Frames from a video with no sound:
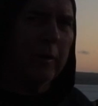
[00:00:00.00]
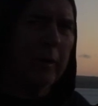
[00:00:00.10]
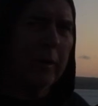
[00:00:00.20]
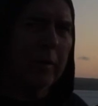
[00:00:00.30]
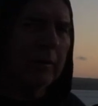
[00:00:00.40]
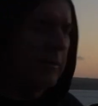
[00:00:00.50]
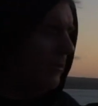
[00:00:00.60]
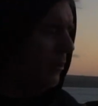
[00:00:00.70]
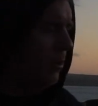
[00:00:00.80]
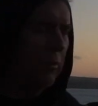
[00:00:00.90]
there could
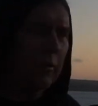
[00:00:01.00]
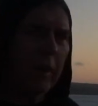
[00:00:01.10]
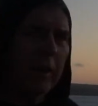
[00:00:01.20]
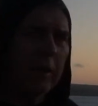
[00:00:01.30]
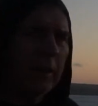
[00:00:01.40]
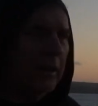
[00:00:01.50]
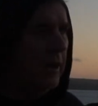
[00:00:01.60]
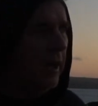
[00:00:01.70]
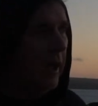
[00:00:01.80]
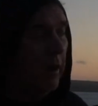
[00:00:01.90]
use a,
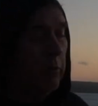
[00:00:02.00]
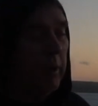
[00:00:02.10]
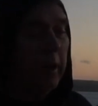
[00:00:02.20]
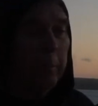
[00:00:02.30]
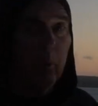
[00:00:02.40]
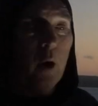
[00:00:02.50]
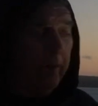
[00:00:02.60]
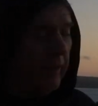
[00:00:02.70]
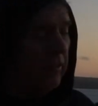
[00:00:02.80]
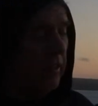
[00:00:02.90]
and really
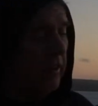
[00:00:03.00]
bright, that's in